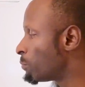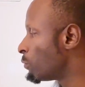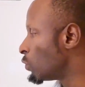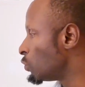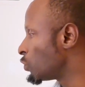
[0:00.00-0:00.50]

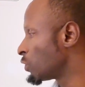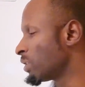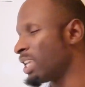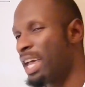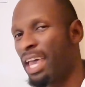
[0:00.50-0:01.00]

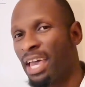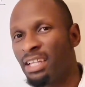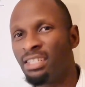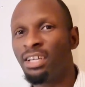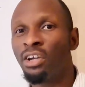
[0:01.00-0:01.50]
pollution,
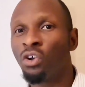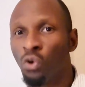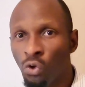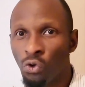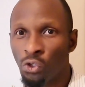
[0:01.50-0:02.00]
and
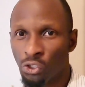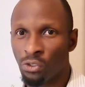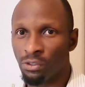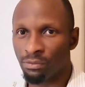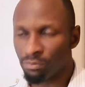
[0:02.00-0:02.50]

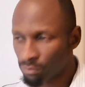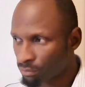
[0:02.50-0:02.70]
corrosion.